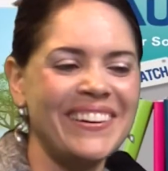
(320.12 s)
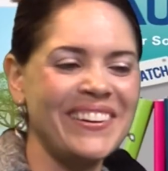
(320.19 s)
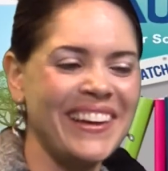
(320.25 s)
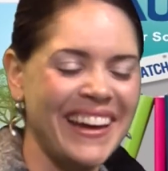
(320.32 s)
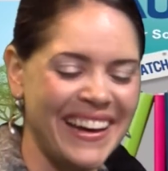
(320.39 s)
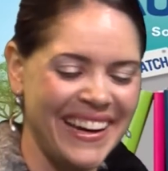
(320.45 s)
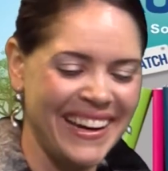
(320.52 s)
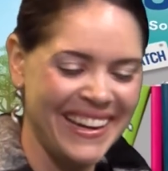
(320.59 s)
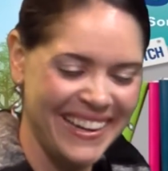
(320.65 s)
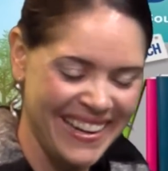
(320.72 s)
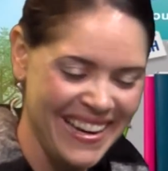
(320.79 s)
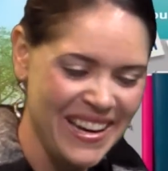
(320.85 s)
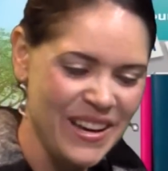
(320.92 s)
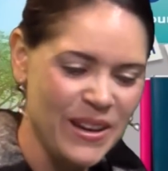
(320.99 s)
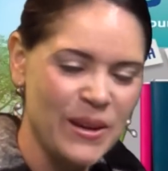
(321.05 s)
Yes.
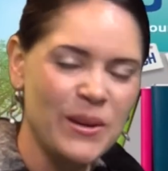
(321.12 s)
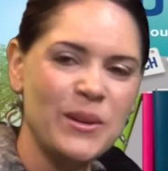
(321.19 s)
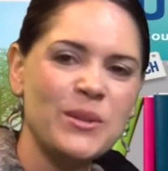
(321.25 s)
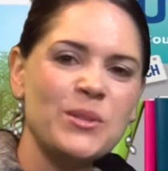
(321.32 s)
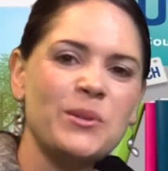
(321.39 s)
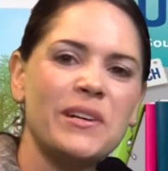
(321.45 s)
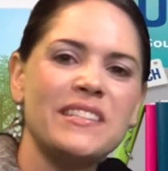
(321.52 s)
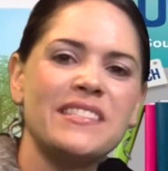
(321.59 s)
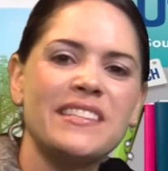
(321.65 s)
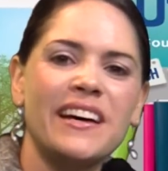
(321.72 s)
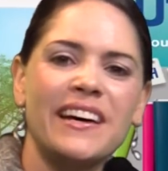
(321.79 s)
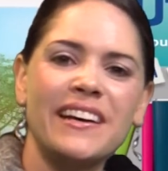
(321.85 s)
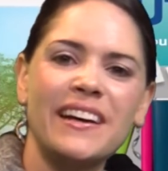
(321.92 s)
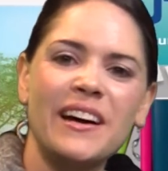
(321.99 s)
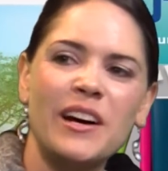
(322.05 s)
So I
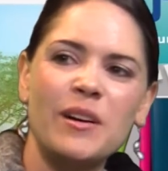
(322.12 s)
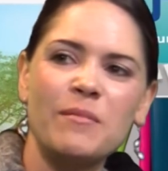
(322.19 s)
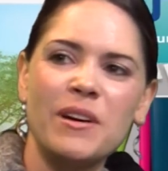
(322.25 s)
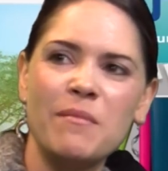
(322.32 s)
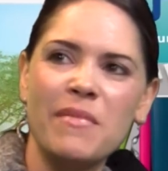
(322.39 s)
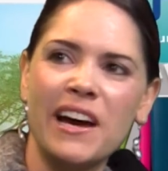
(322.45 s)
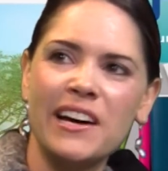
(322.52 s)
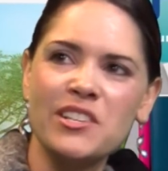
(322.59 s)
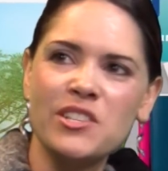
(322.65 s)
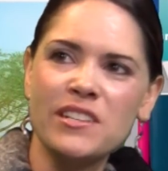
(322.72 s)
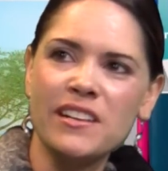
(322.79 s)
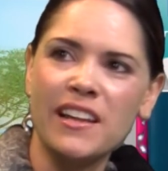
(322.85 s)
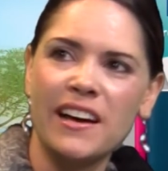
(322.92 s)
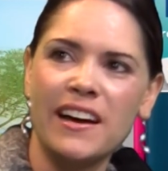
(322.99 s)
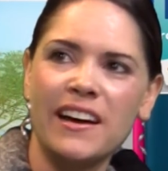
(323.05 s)
said, um,
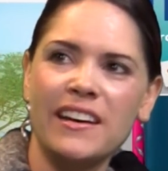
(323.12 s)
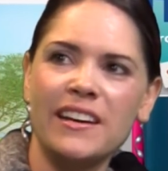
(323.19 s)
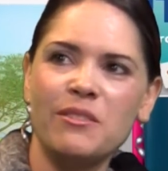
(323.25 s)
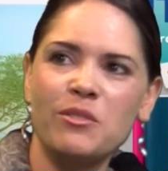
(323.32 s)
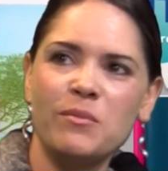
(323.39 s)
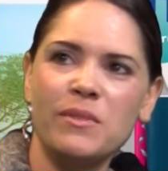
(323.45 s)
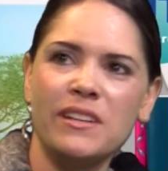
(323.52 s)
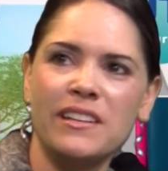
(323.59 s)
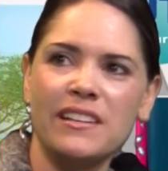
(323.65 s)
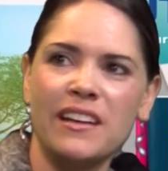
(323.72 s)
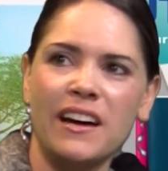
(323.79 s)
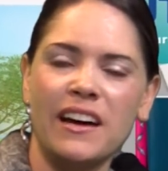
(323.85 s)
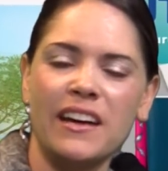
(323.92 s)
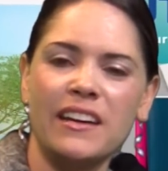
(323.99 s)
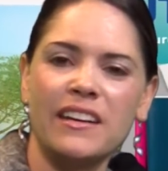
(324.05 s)
imagine that it would be
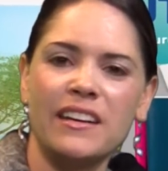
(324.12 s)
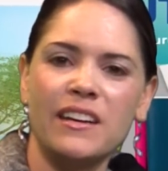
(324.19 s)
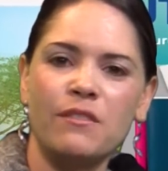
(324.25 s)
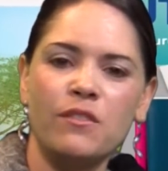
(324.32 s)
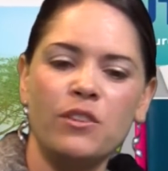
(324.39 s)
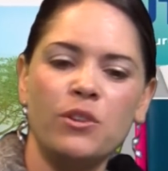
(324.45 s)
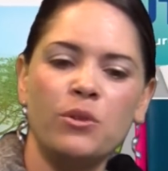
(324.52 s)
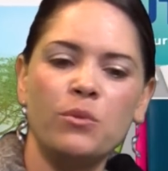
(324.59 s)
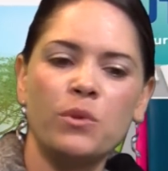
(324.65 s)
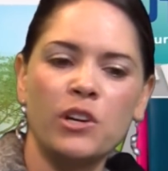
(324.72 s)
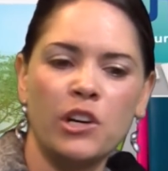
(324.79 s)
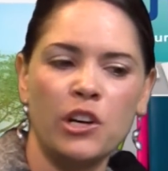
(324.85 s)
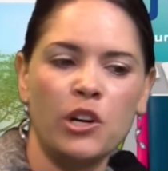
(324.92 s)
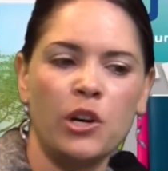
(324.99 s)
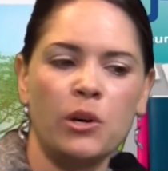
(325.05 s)
like if you
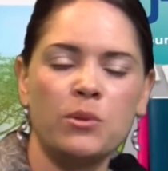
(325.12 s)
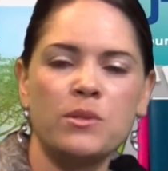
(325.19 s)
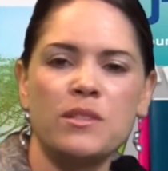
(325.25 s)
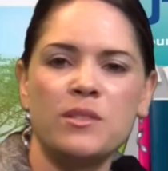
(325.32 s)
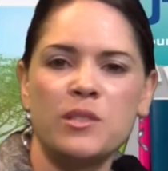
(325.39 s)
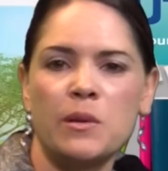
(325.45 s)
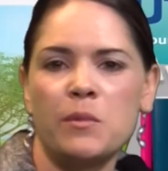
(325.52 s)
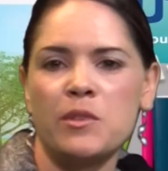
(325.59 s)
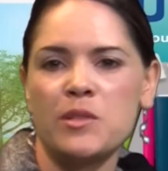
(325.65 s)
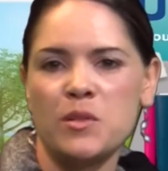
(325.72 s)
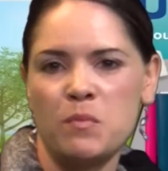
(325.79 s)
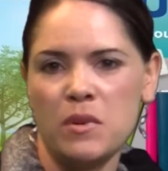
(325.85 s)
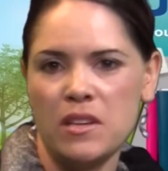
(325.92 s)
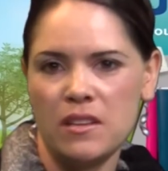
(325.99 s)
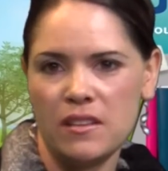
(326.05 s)
were going to go see someone
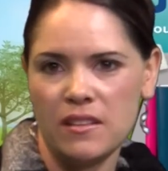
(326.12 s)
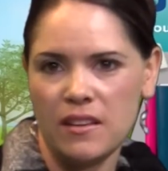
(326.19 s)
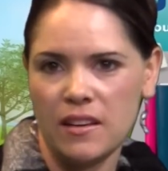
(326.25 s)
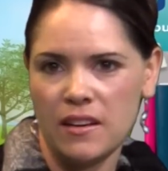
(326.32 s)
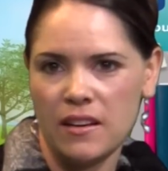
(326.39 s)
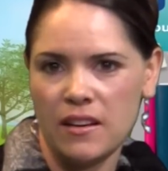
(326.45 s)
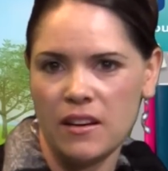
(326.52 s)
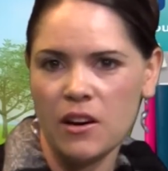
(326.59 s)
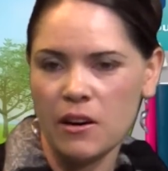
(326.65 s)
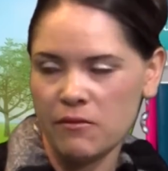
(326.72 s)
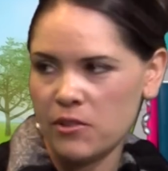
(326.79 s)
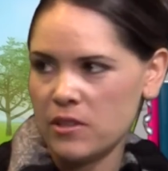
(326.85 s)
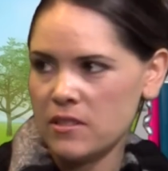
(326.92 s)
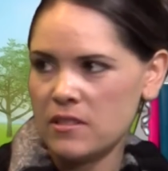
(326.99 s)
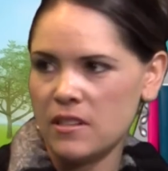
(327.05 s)
speak at a
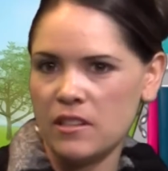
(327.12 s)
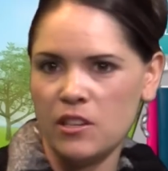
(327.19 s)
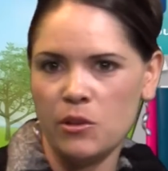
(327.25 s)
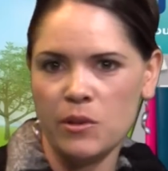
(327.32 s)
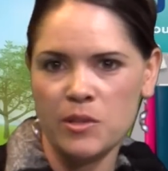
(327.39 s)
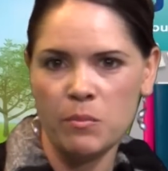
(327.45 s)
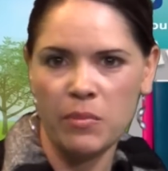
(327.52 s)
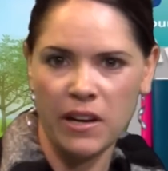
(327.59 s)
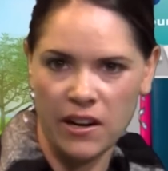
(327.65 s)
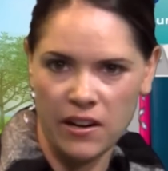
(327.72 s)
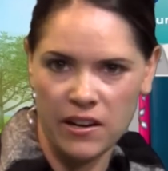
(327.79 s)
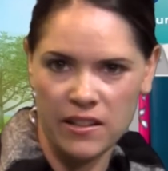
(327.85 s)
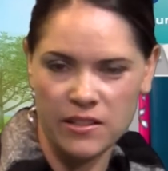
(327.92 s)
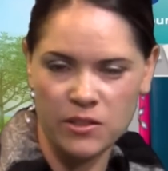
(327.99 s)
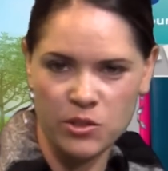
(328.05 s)
conference, and you as a
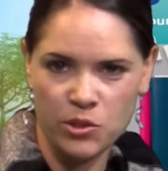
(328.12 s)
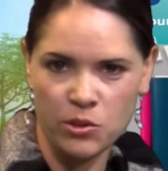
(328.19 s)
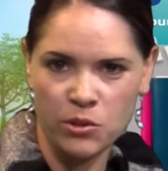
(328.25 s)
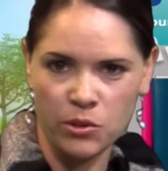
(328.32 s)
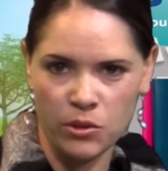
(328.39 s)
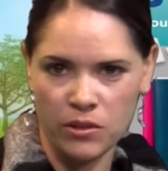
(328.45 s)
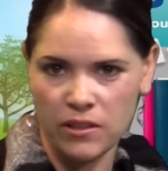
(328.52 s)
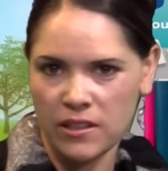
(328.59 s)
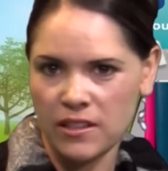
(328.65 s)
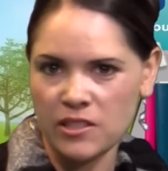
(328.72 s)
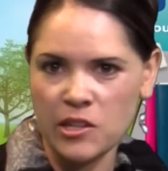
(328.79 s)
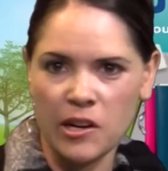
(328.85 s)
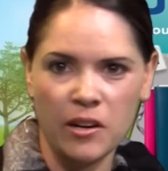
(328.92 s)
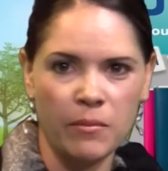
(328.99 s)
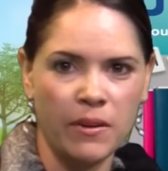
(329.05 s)
parent, this is your goal, they're going
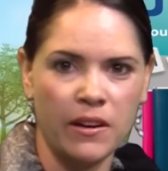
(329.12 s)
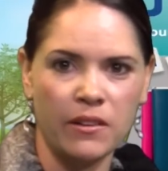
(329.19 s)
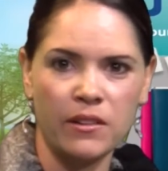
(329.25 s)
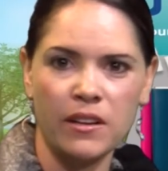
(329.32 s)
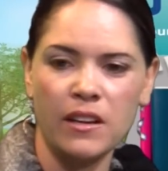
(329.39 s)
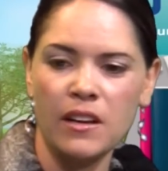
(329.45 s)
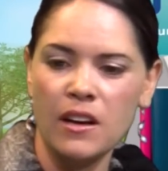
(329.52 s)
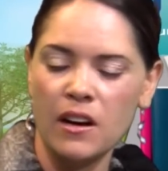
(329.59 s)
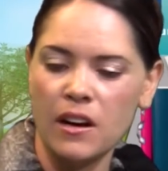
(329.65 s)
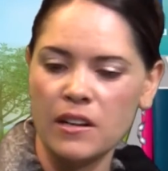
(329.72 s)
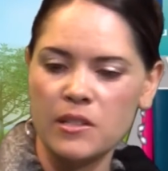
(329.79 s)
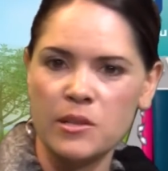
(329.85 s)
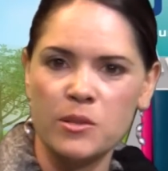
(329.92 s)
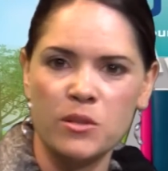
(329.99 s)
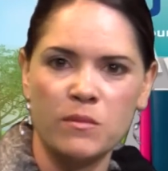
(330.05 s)
to talk about
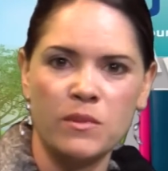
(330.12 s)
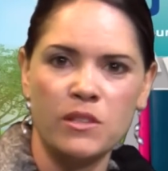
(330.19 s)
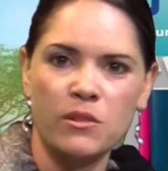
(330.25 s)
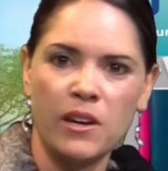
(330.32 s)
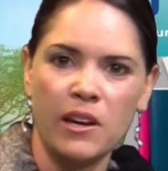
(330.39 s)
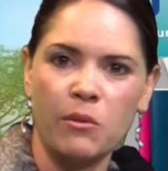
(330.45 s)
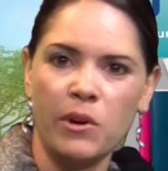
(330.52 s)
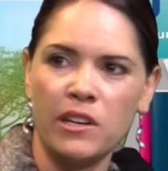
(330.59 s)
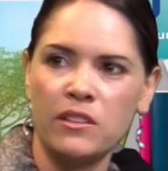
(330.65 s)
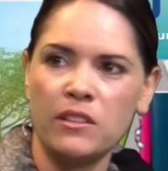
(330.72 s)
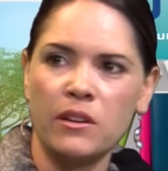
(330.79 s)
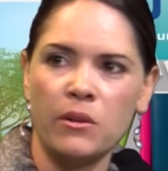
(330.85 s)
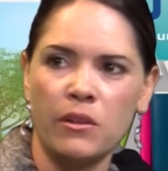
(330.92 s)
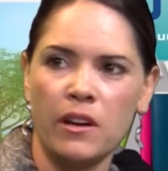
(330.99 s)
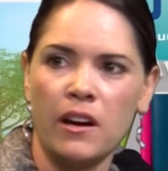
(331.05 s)
autism and you can't wait
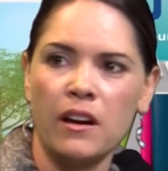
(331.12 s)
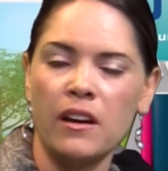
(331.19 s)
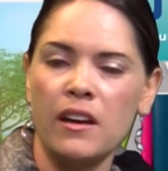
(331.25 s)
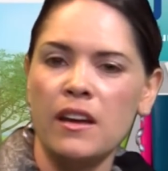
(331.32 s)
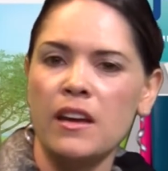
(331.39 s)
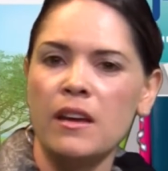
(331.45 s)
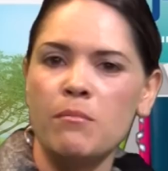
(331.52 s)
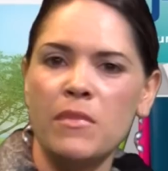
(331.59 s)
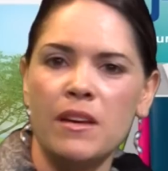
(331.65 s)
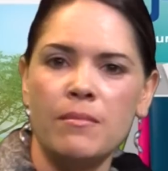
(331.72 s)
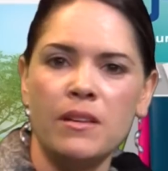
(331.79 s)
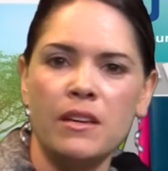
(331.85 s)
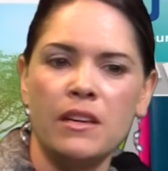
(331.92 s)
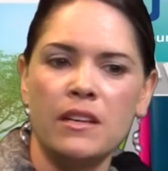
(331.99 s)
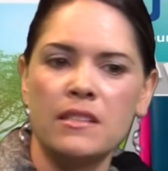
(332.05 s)
to go there.
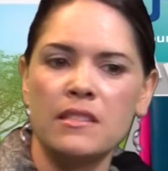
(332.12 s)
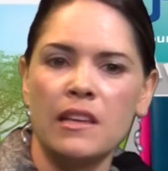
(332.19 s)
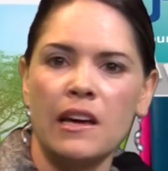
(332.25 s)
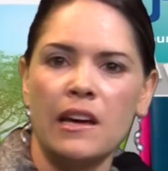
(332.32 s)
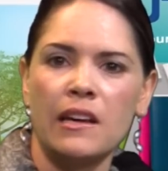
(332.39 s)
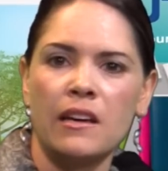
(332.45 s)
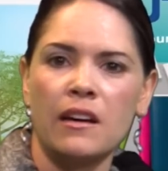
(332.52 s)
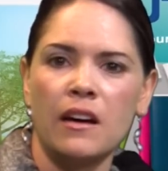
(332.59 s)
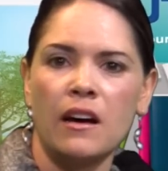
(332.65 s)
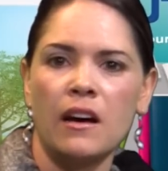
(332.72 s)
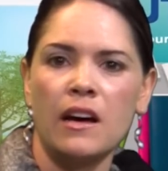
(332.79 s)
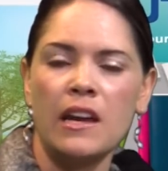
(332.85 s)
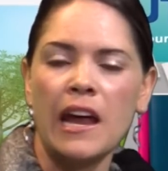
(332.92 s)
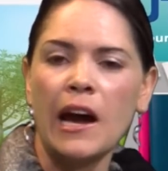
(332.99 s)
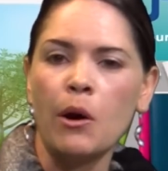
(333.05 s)
Maybe it's like
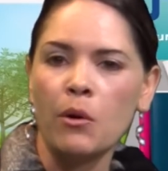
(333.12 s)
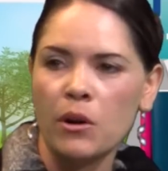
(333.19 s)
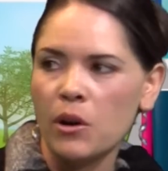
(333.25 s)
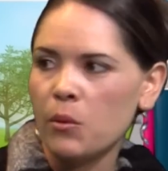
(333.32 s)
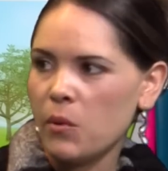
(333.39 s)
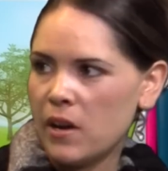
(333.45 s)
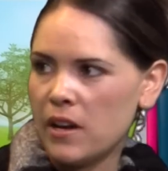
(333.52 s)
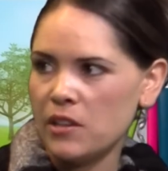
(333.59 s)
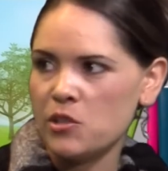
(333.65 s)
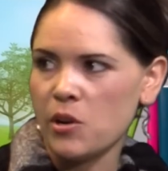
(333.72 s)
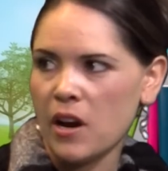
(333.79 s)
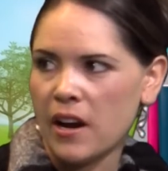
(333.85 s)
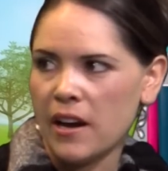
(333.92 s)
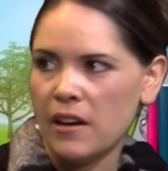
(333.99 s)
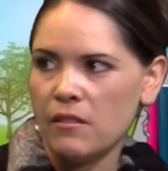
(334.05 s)
uh, an hour away
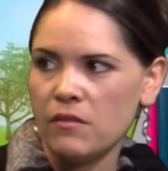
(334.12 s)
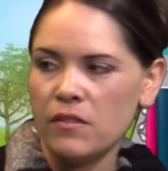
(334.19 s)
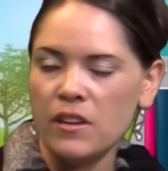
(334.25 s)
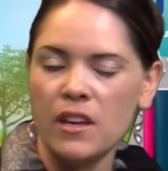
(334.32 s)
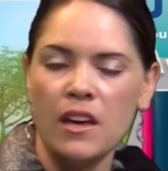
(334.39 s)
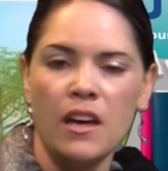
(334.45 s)
drive.